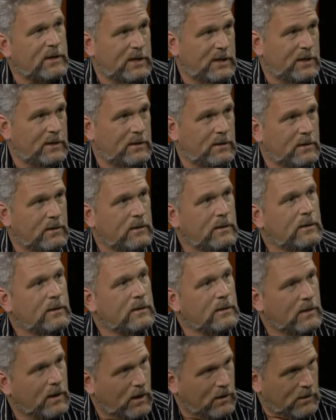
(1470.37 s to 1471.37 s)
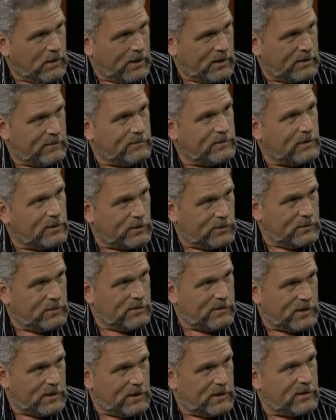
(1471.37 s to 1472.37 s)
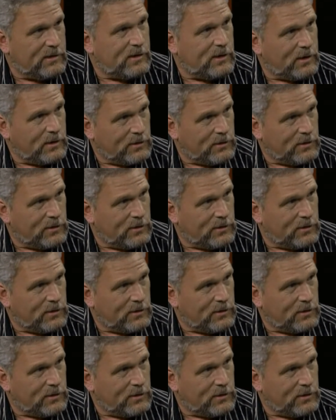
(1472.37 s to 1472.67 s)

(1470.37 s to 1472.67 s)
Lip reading: in a lot of the cities that are